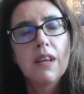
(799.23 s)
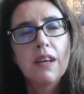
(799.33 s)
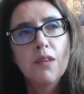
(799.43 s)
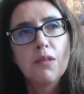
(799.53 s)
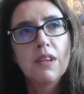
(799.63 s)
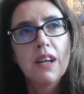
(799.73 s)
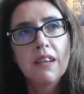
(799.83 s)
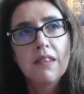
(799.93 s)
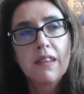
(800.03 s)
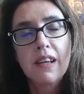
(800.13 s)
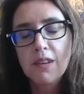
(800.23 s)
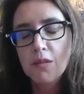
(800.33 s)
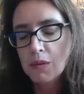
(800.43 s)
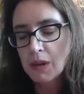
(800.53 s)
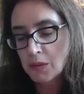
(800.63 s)
there was a nice study
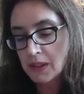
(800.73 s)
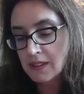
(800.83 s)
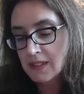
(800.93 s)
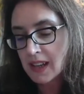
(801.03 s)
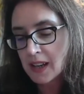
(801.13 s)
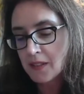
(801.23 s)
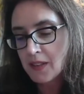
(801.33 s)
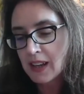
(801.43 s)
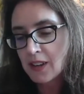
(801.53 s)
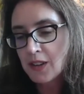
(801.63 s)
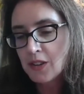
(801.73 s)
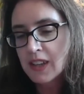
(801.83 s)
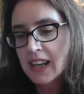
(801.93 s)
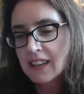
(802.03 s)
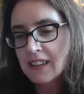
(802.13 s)
once that looked
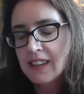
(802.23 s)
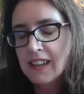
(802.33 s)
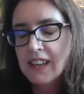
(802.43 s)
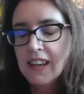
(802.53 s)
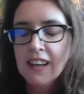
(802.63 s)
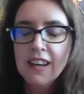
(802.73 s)
at the